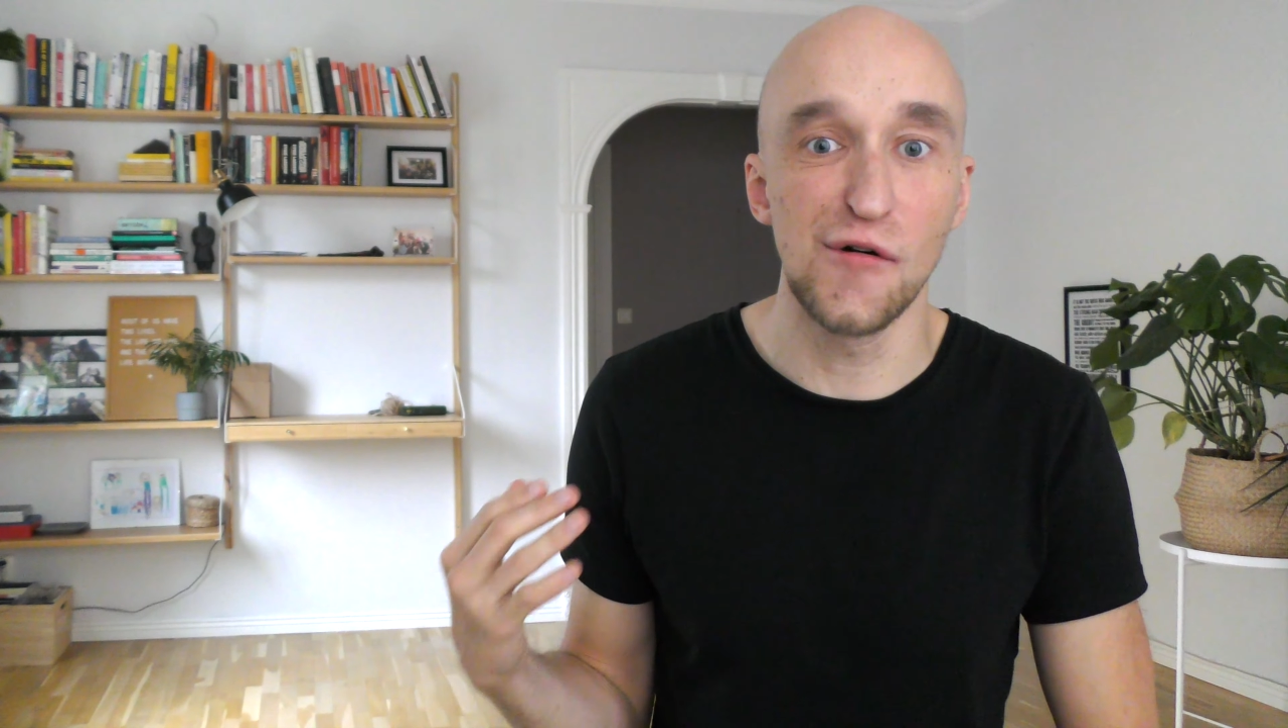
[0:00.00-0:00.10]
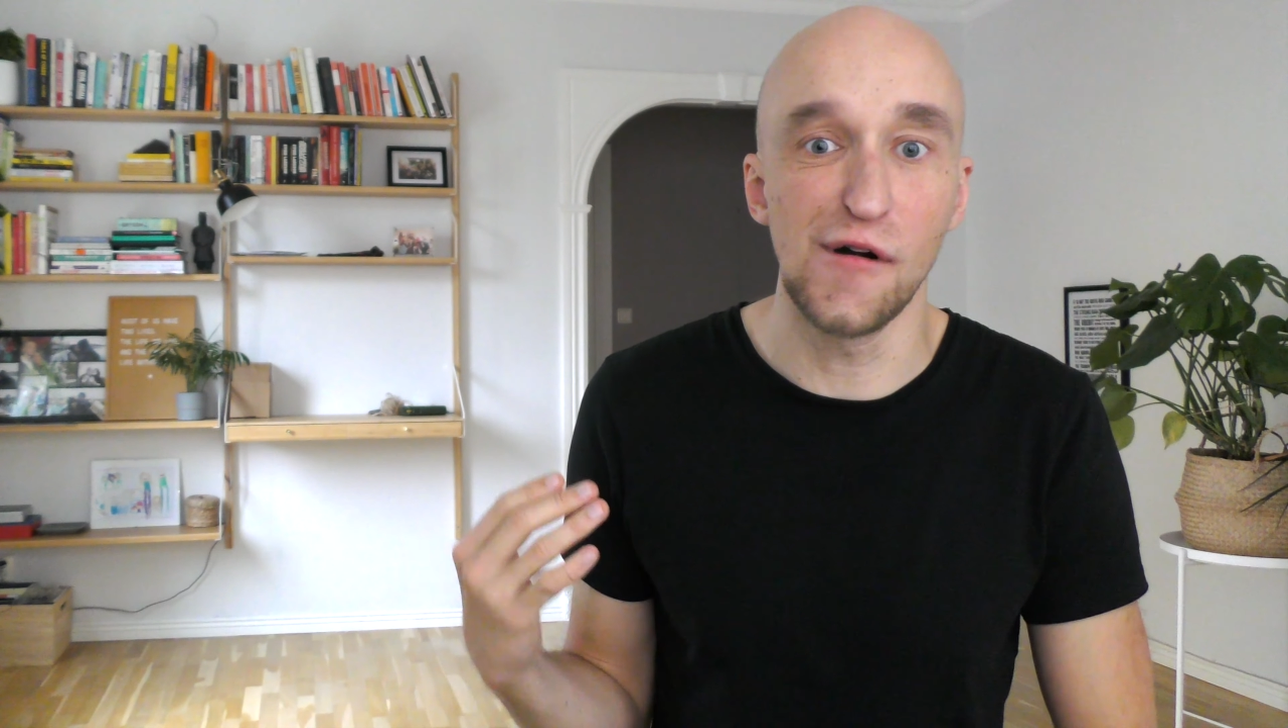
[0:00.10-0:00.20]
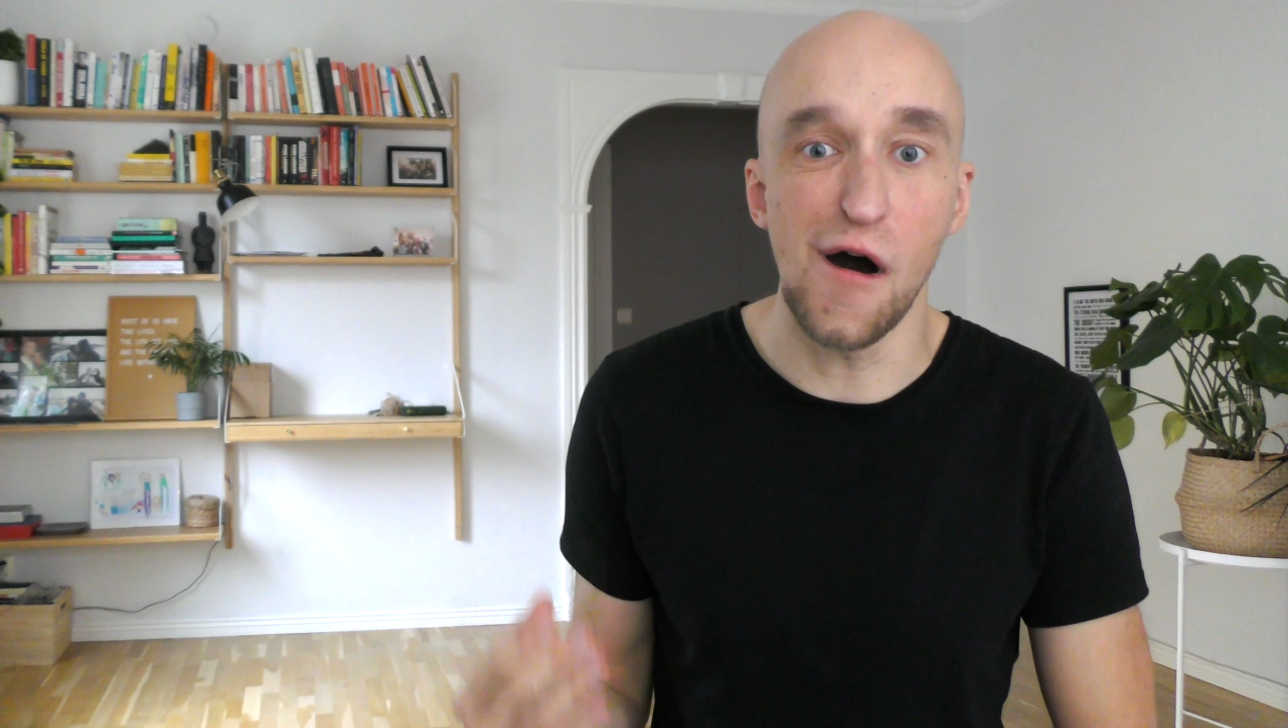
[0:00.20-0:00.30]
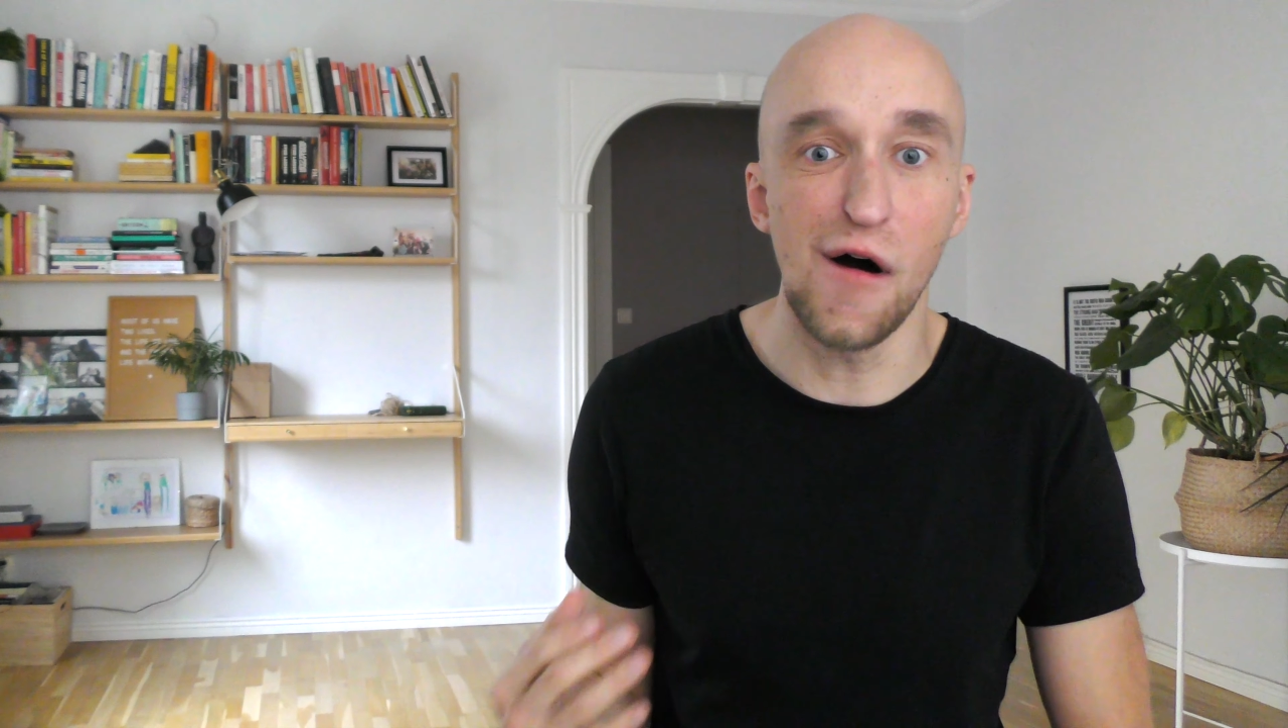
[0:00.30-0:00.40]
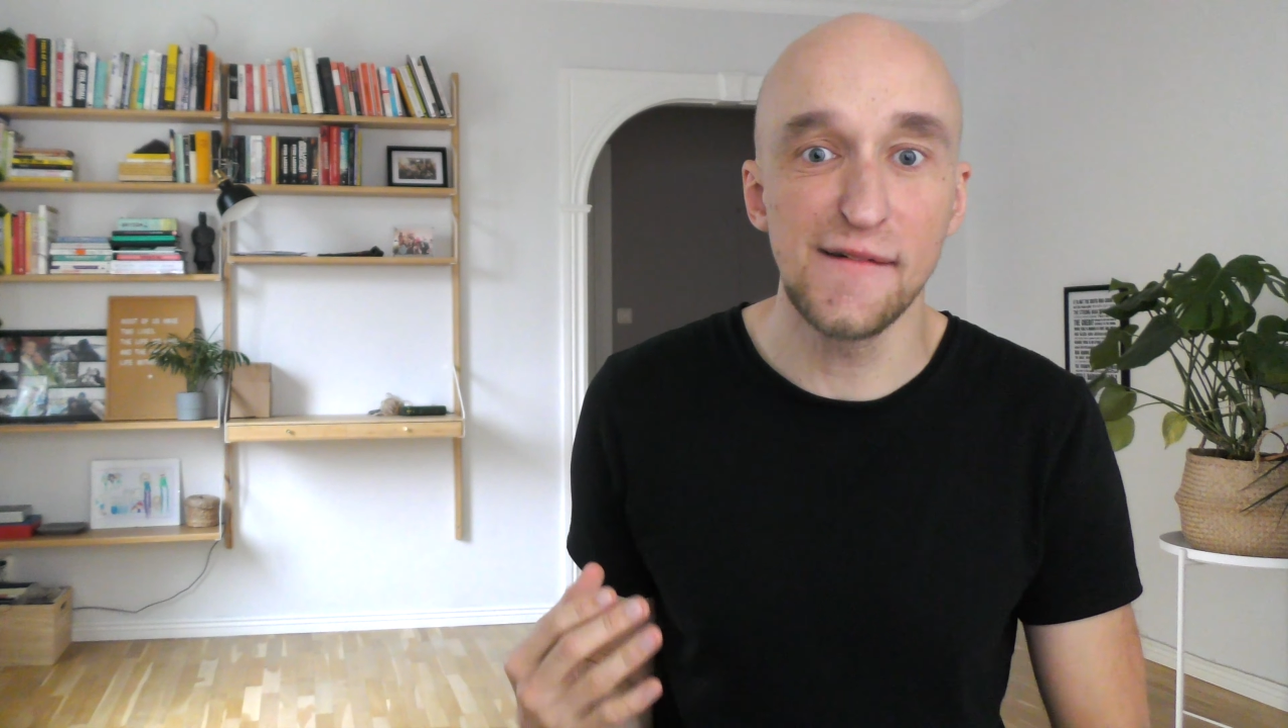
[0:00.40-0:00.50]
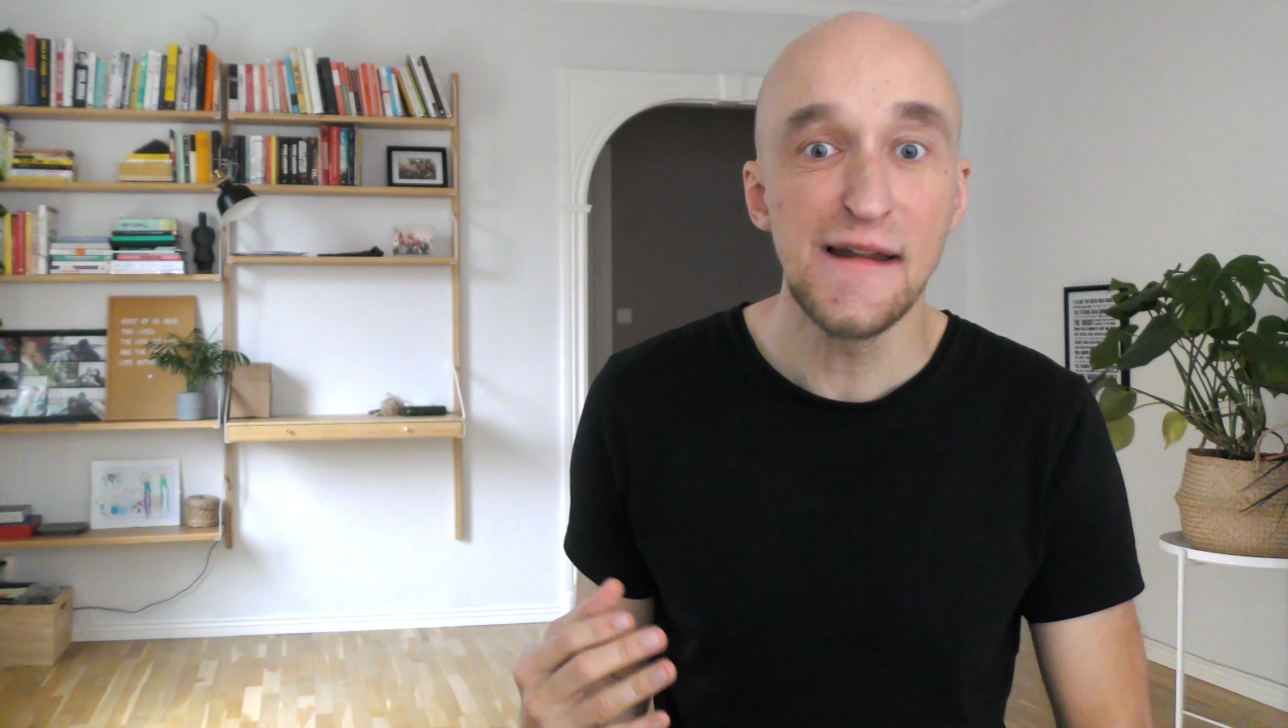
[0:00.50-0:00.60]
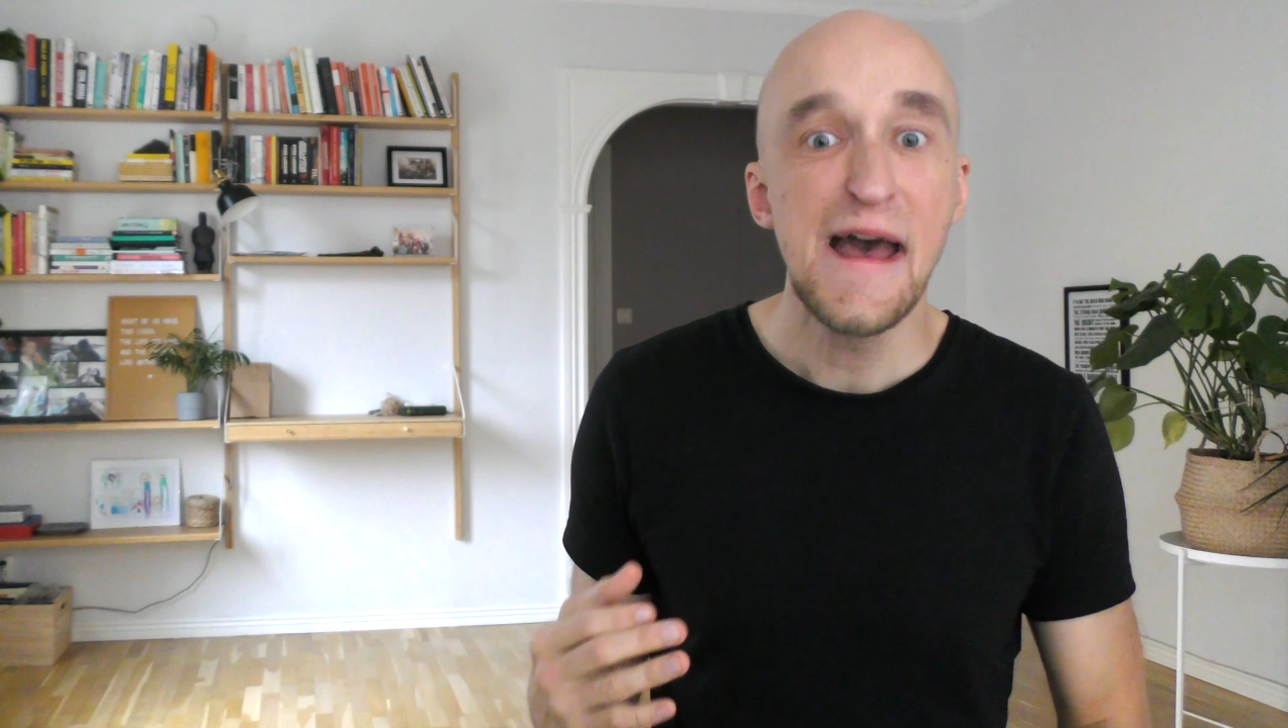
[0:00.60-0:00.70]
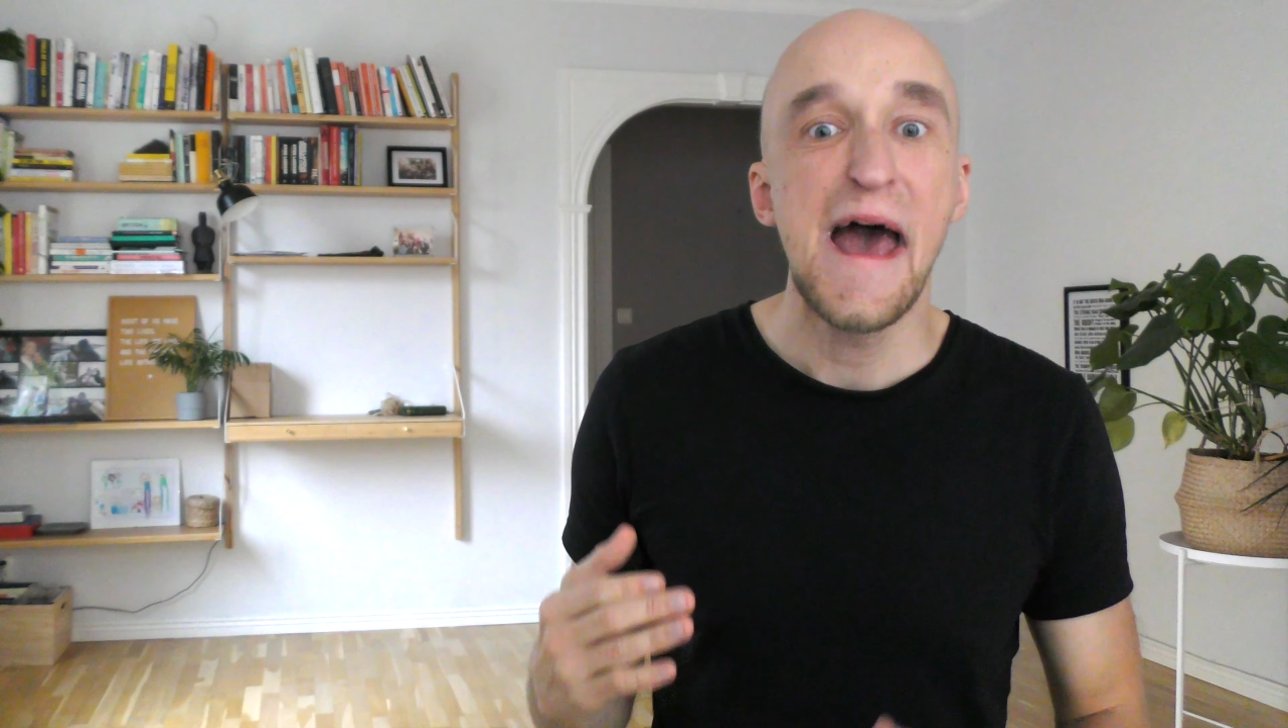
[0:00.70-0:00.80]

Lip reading: you're on